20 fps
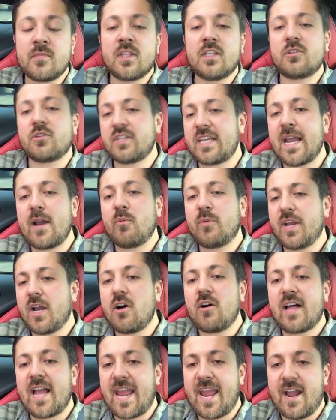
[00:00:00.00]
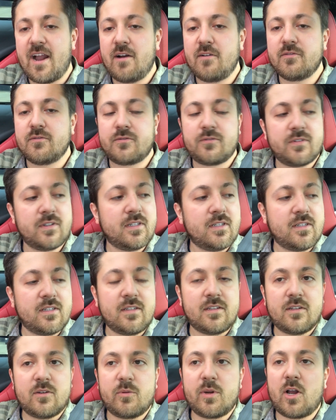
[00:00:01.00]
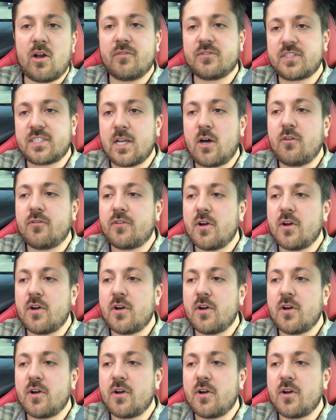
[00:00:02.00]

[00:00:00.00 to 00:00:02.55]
So yeah, we all have cell